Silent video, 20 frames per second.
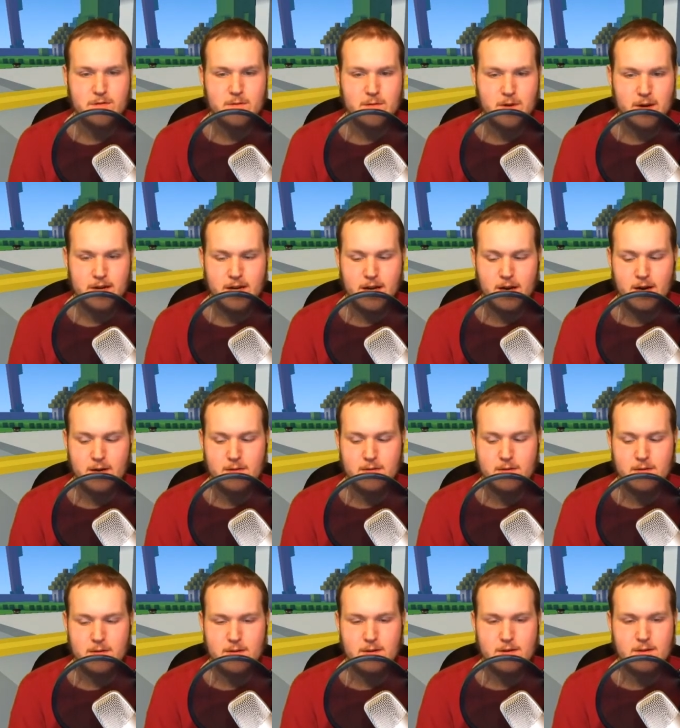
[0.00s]

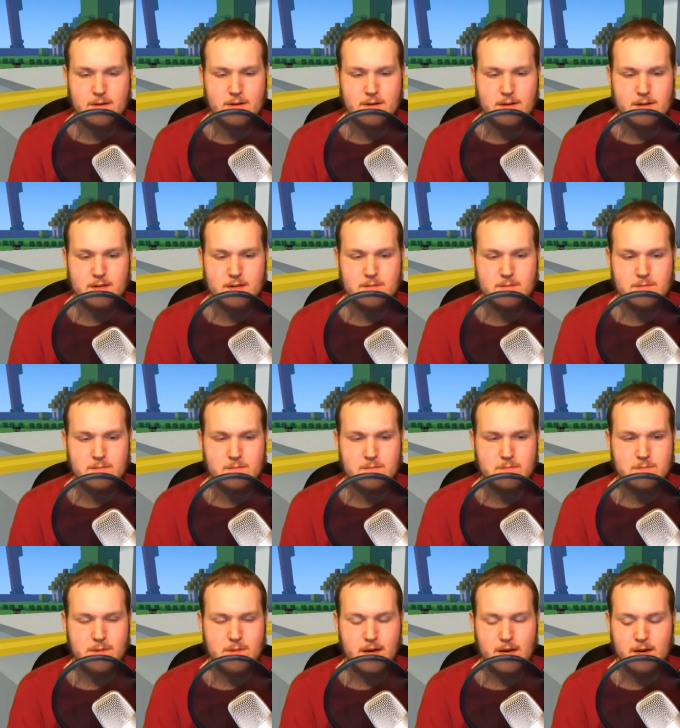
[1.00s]

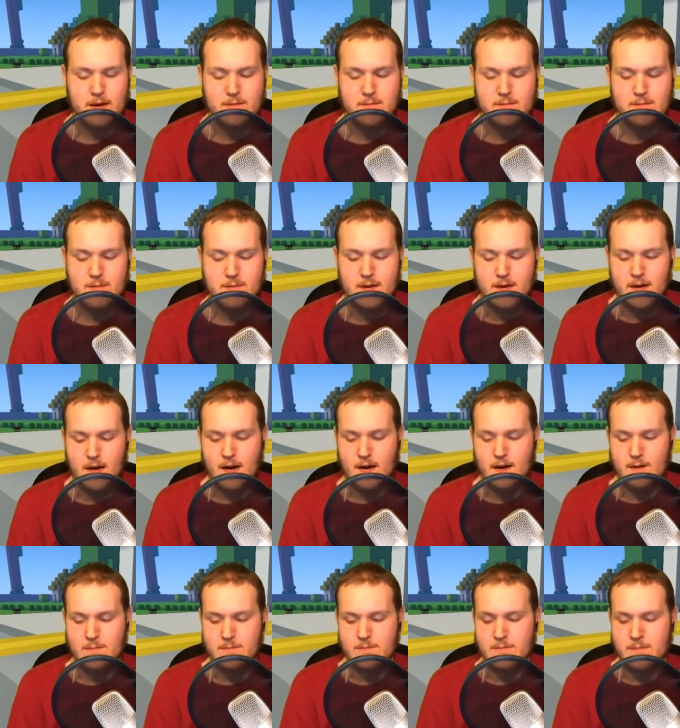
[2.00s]
Right
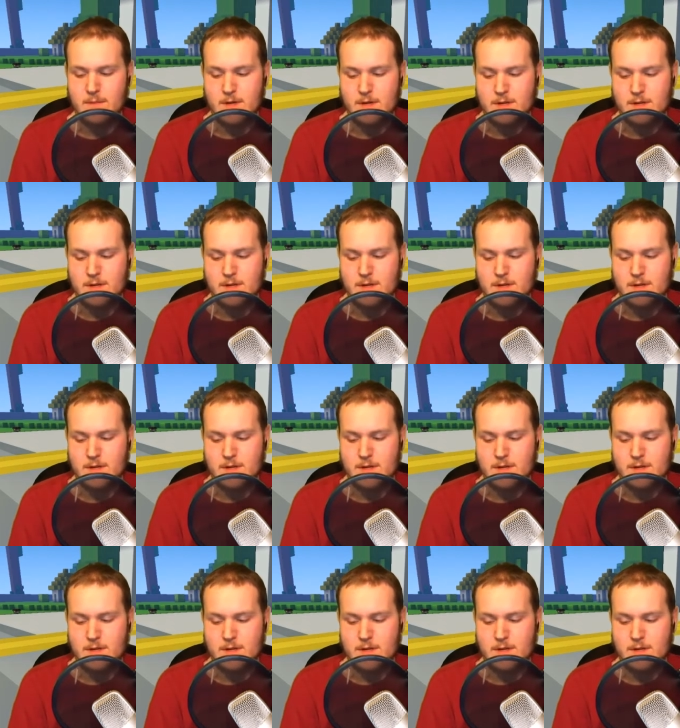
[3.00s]
um.